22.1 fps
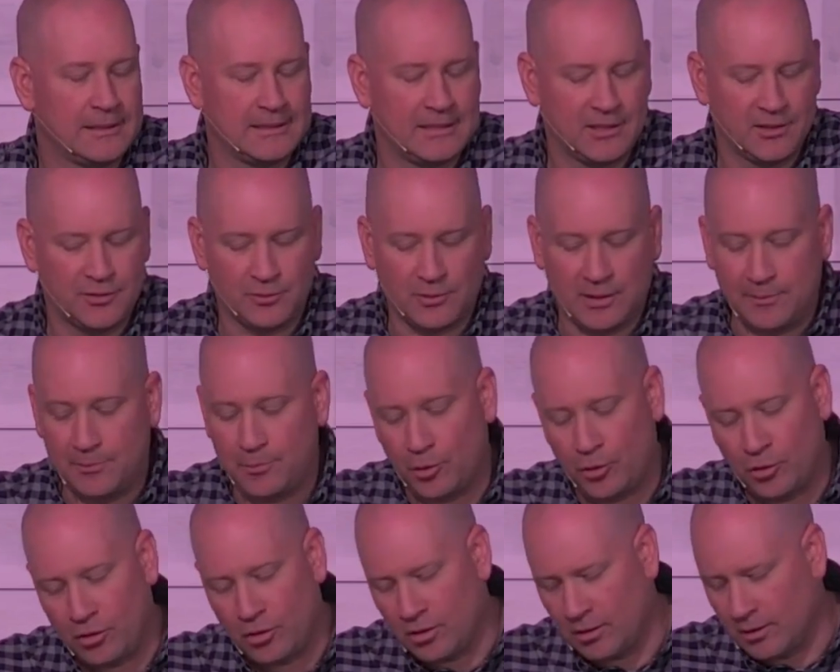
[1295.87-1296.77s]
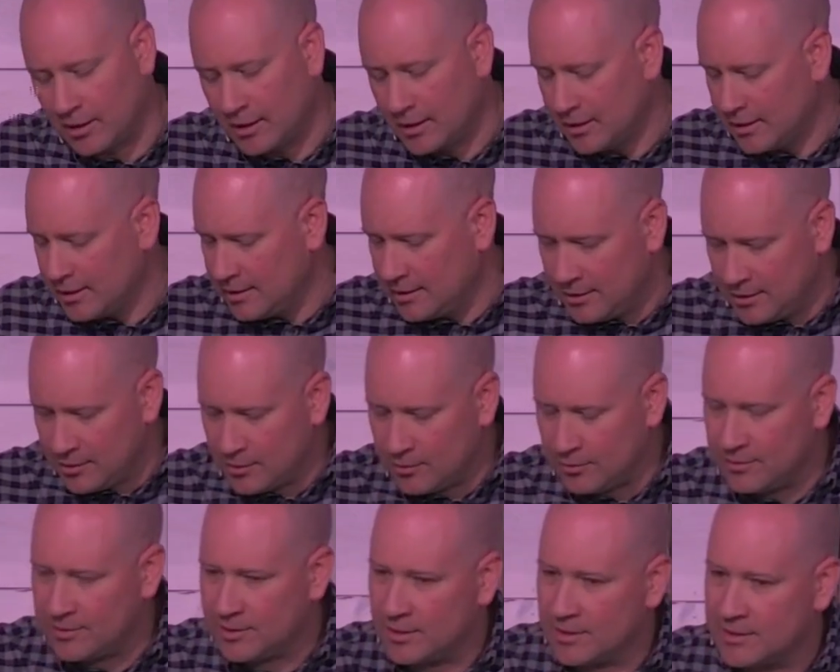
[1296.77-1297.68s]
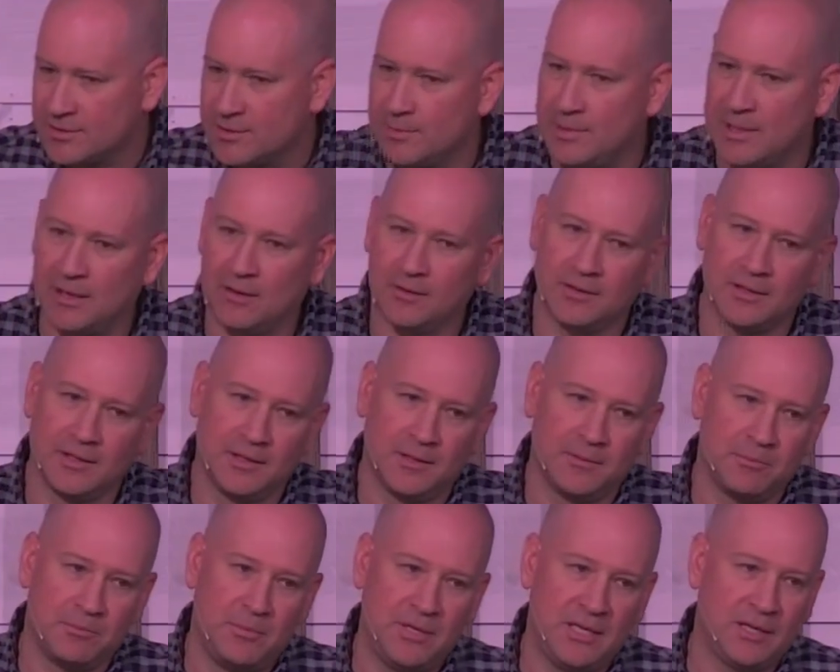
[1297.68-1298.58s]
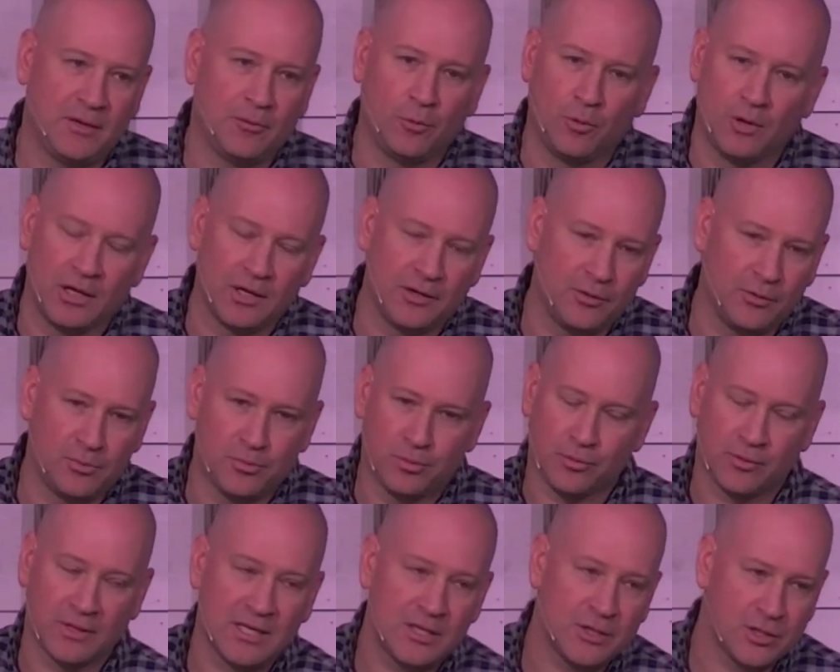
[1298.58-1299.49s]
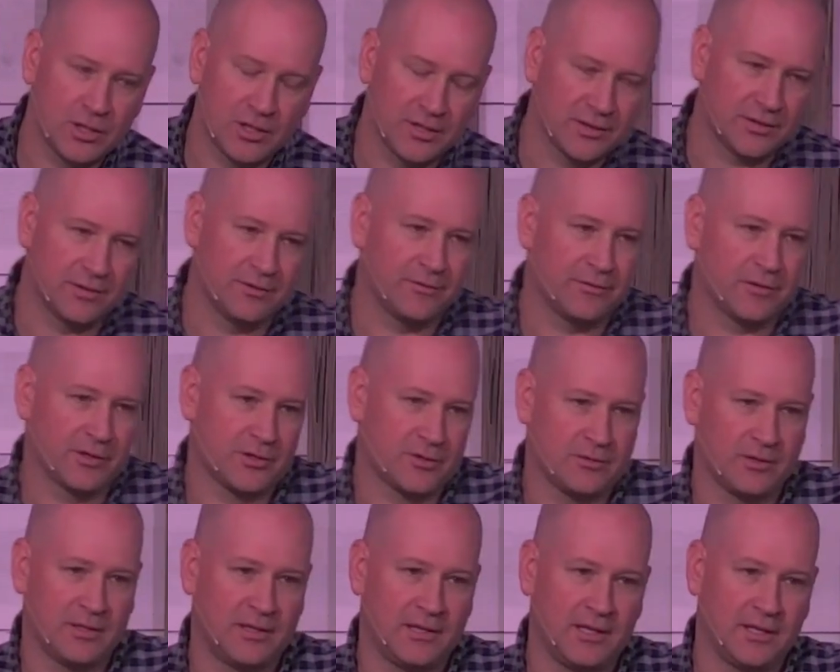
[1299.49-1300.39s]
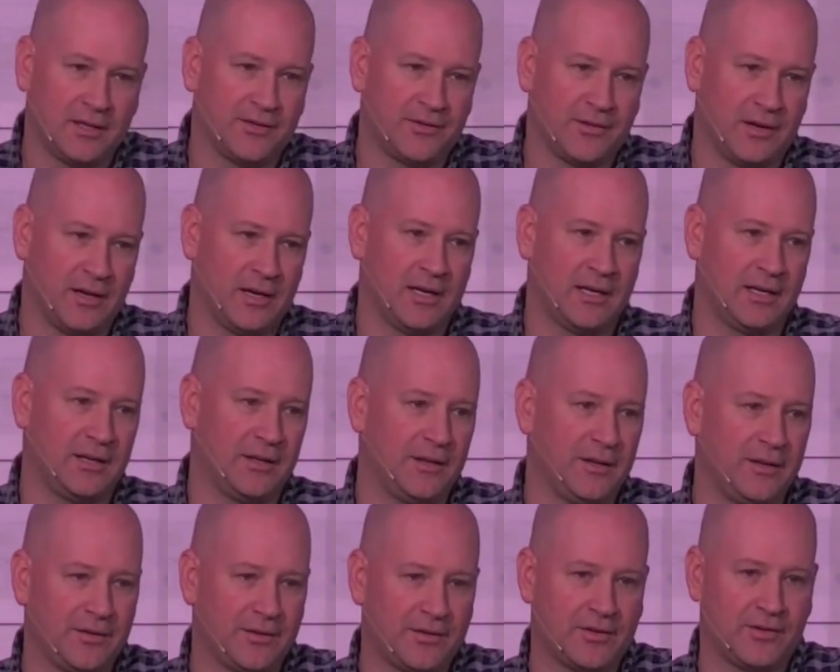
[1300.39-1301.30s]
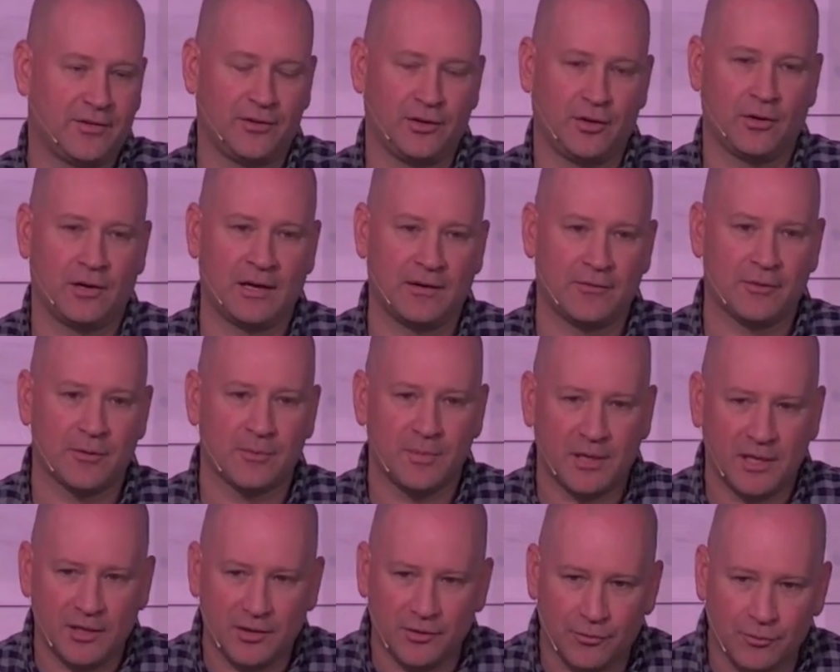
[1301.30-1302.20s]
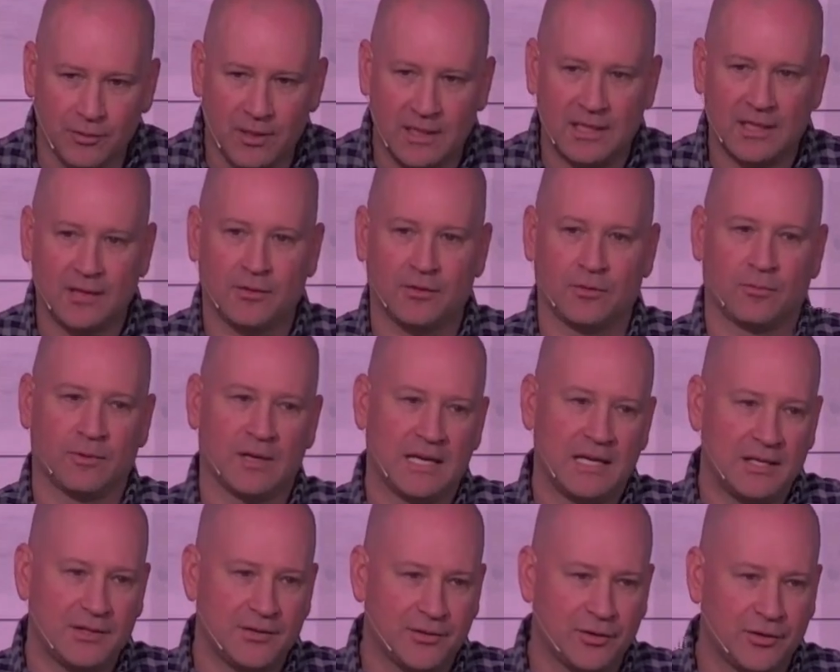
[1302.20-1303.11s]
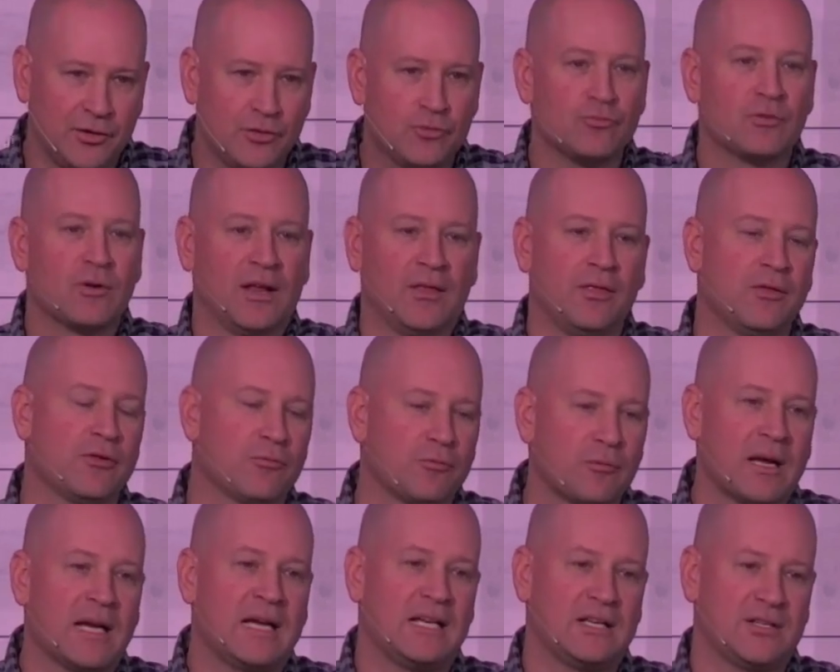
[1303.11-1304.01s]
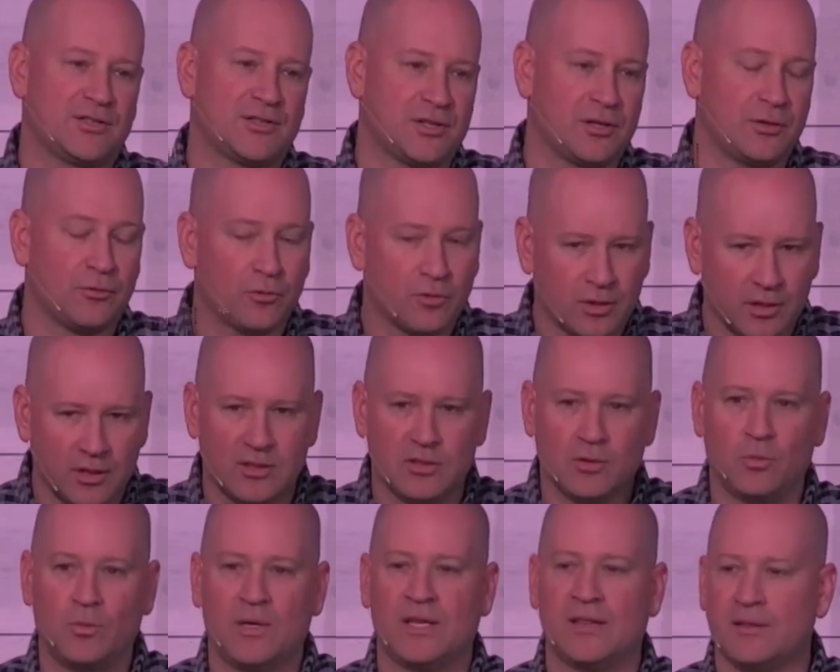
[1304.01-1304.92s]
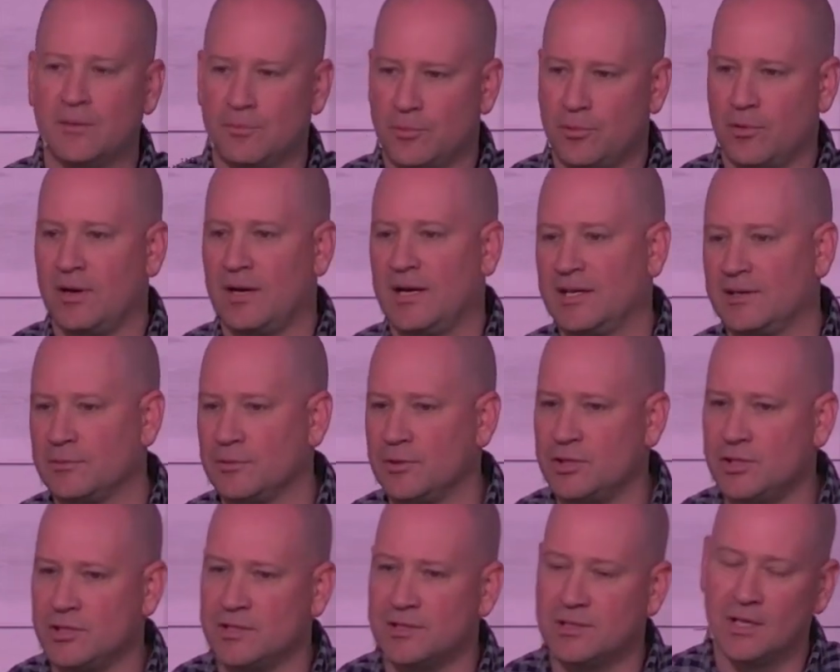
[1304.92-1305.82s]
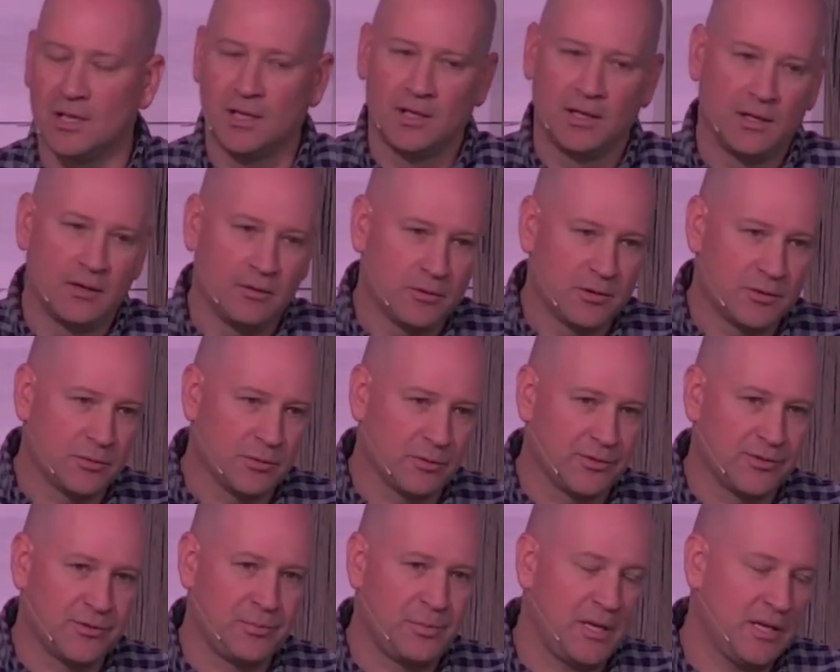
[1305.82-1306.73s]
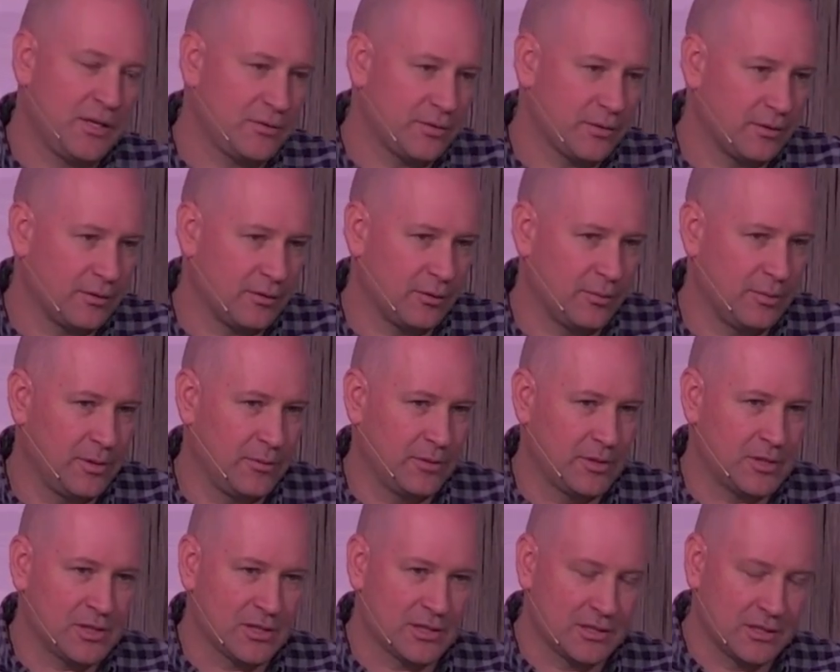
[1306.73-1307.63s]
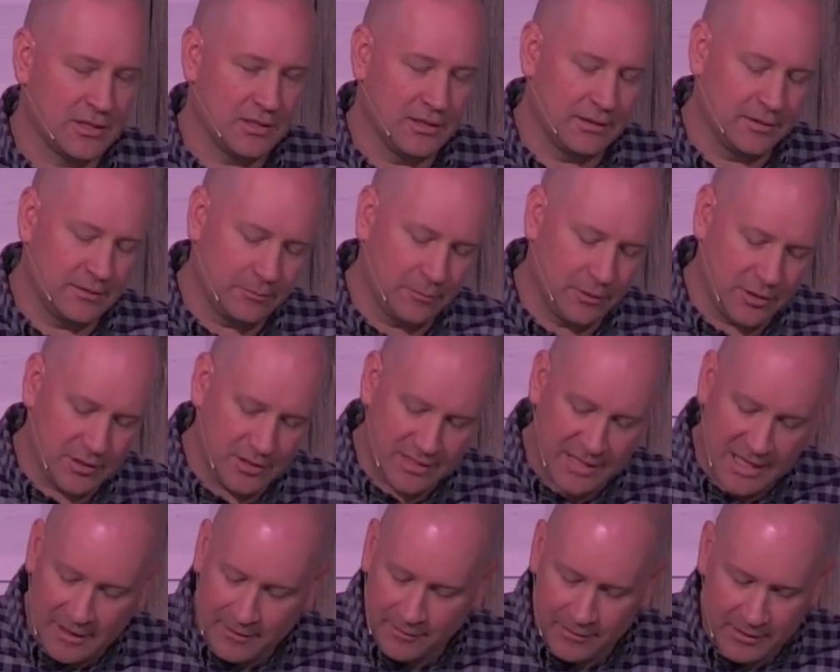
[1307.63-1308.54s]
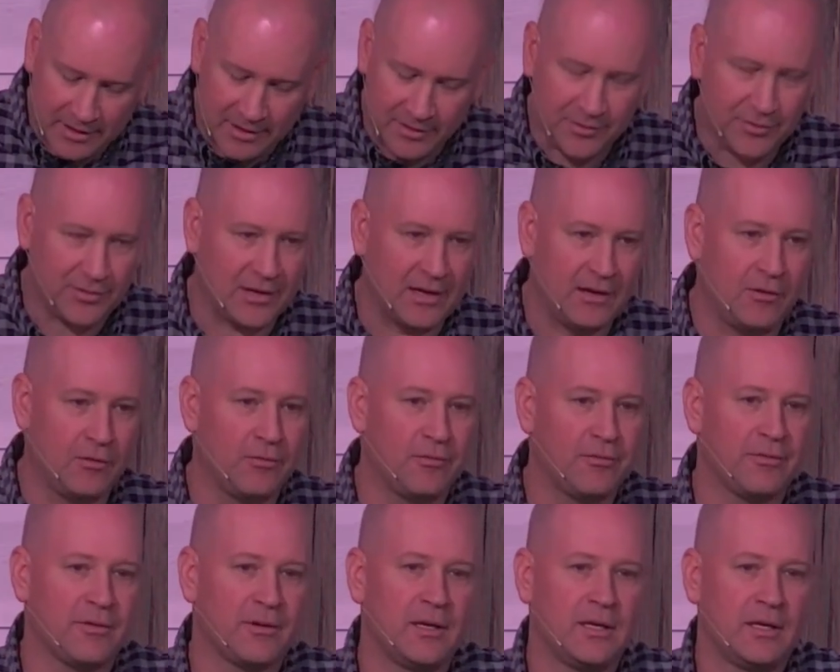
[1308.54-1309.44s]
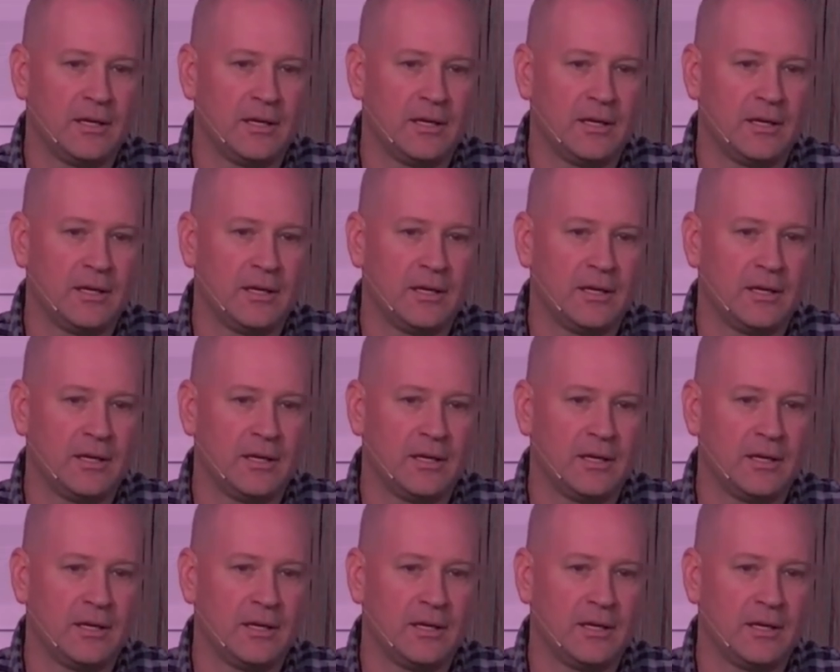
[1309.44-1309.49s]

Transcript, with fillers: That's why Paul, you know, talks about being one who preaches in 1 Corinthians 9. And he says, you know, everybody is running the race, and you run the race in order to win the prize, which is which we'll speak to in a little bit, which is which is heaven itself.